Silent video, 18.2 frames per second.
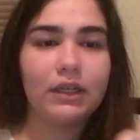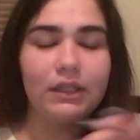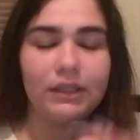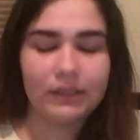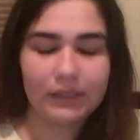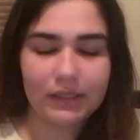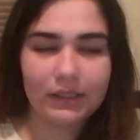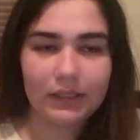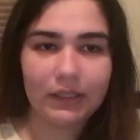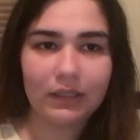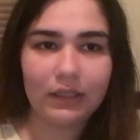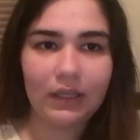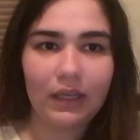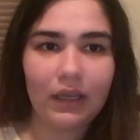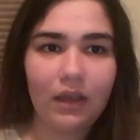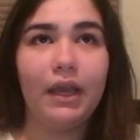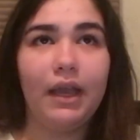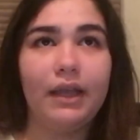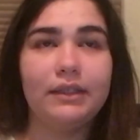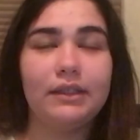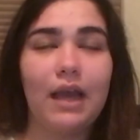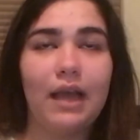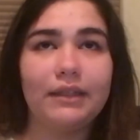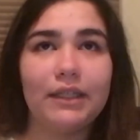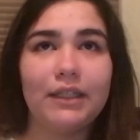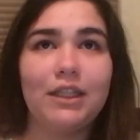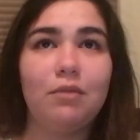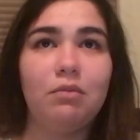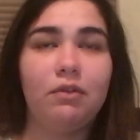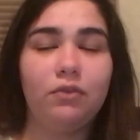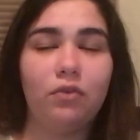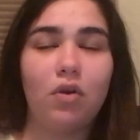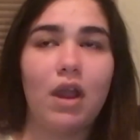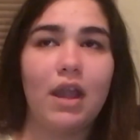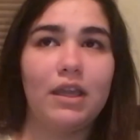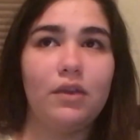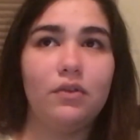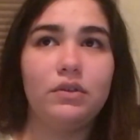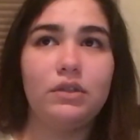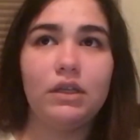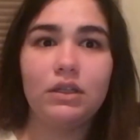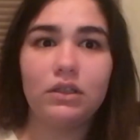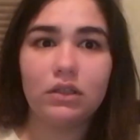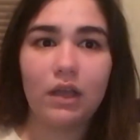consistently, because as I said before, I used